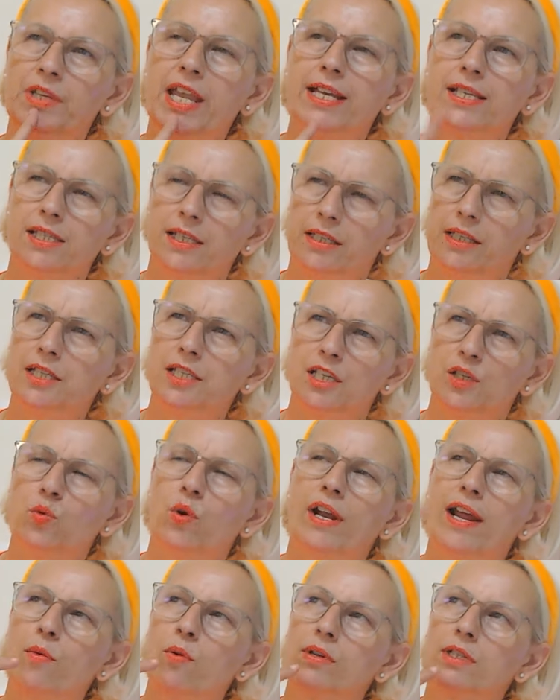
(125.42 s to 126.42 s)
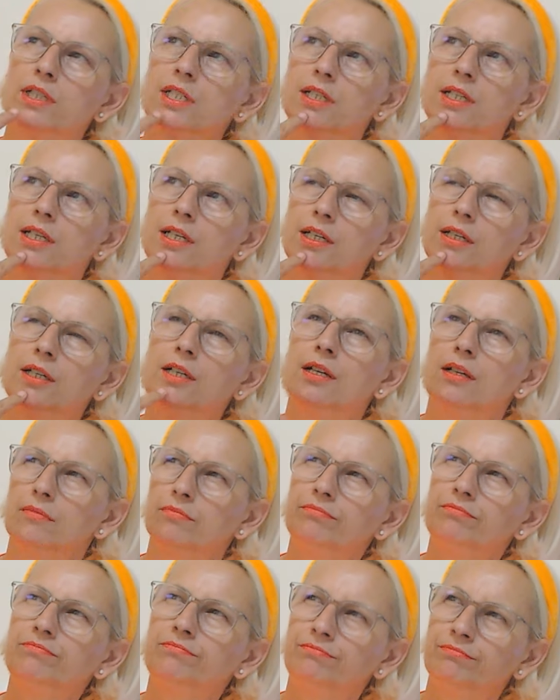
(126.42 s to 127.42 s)
yes, this is what I want.
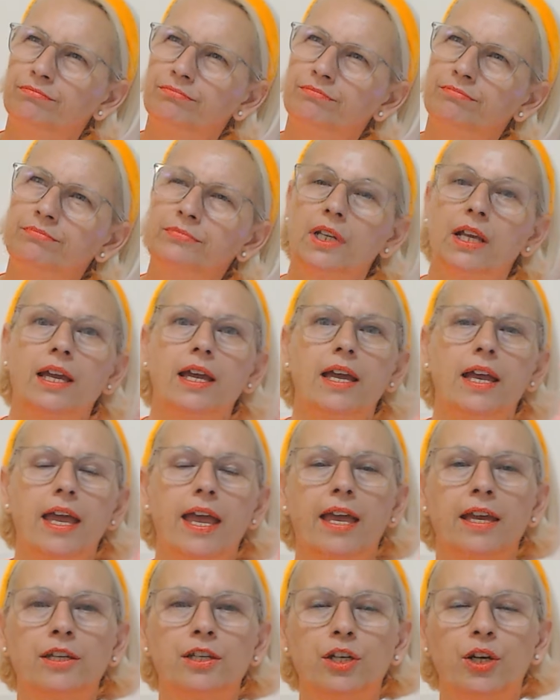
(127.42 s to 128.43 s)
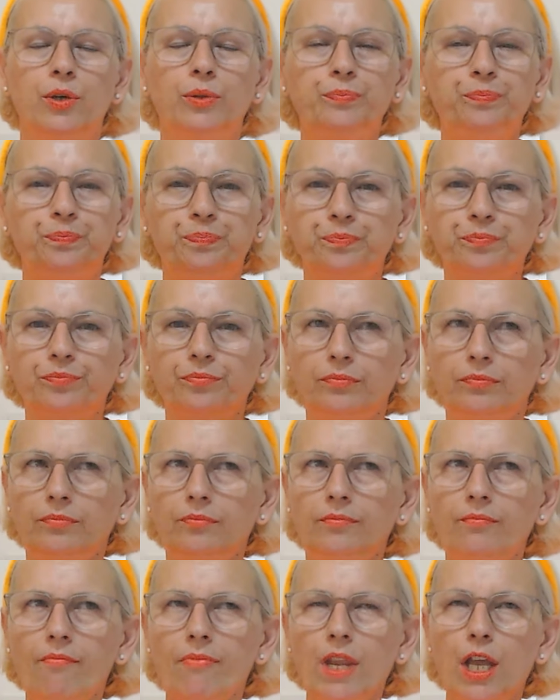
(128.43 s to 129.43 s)
Mm. And you know,
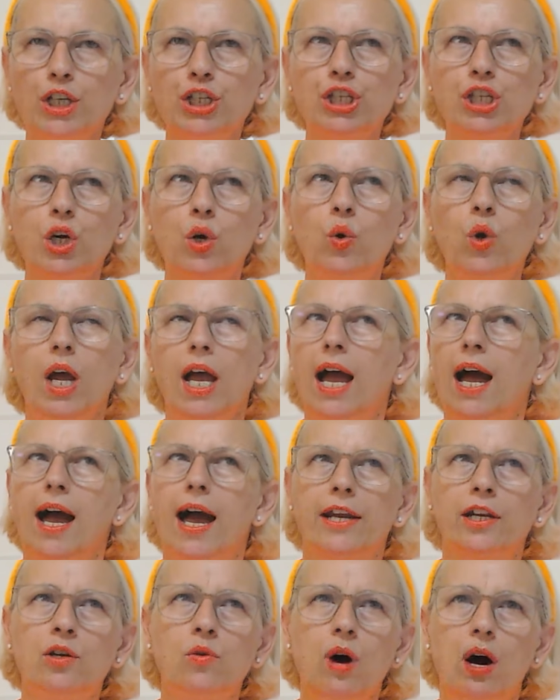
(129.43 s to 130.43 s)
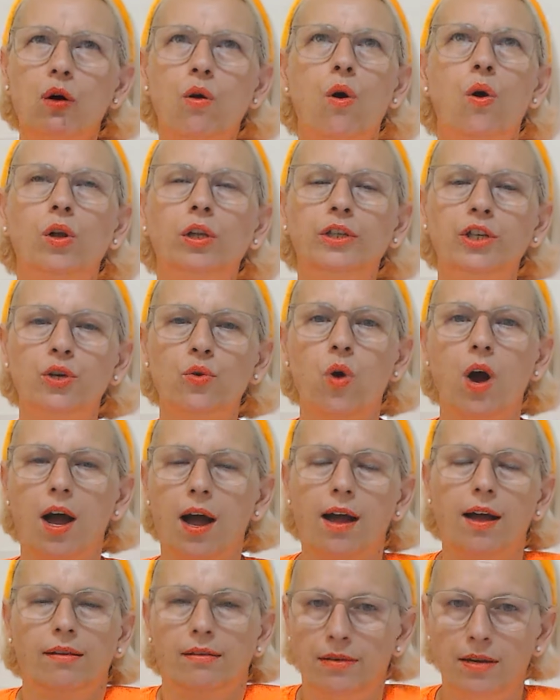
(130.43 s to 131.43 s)
so I don't know how old you
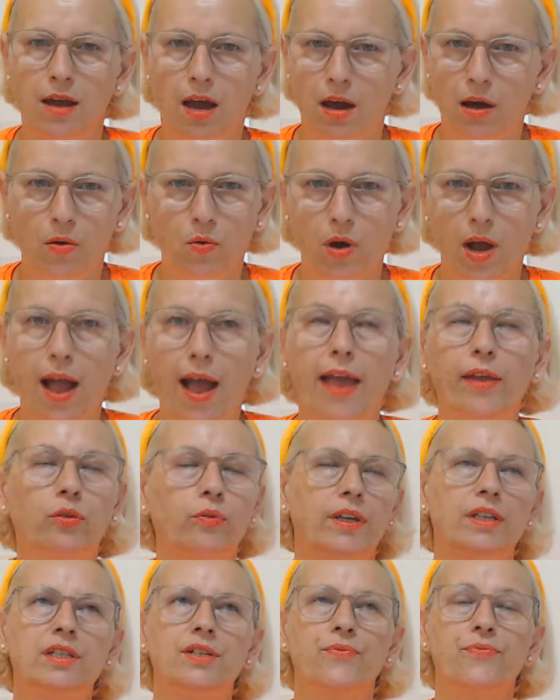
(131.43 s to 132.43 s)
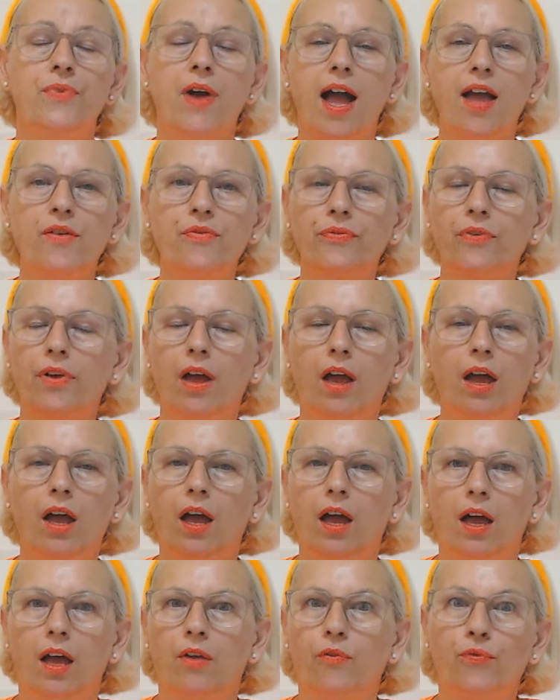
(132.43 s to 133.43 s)
are now. I'm 25,
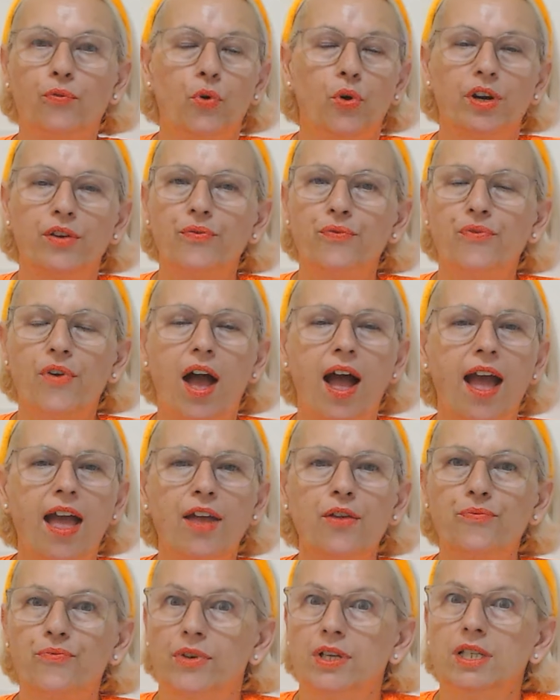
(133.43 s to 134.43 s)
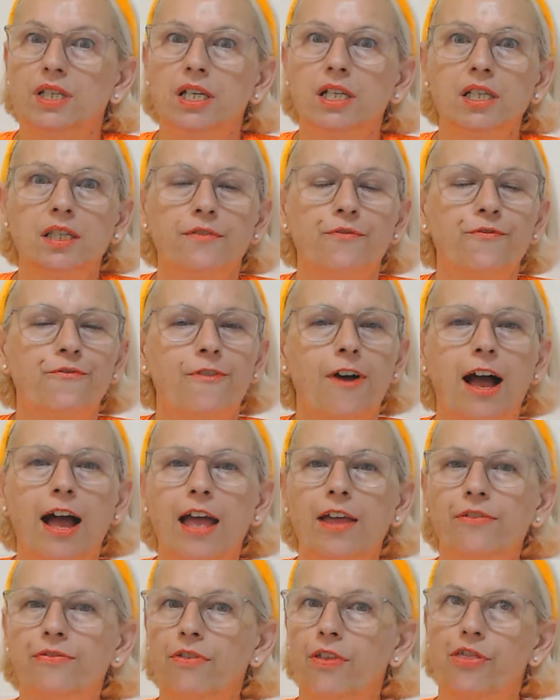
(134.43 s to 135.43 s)
45,
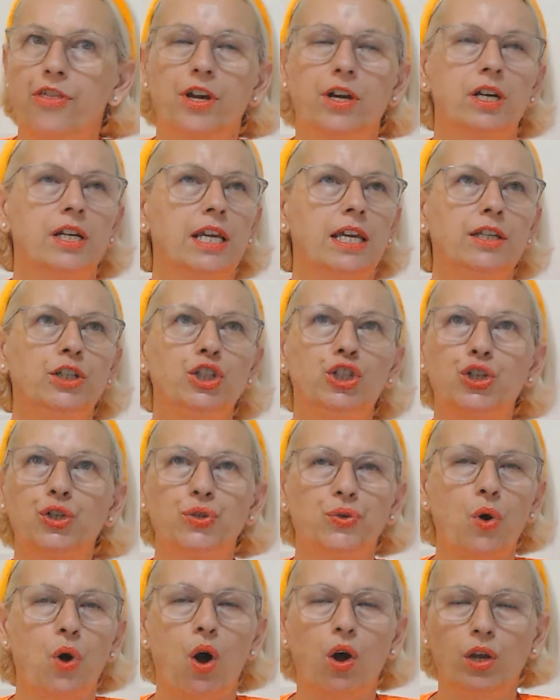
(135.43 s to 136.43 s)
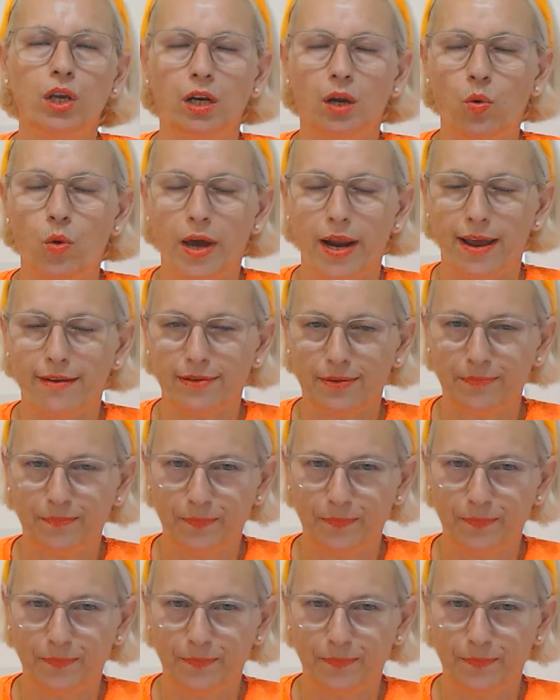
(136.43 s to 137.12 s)
65, 32, you know, whatever.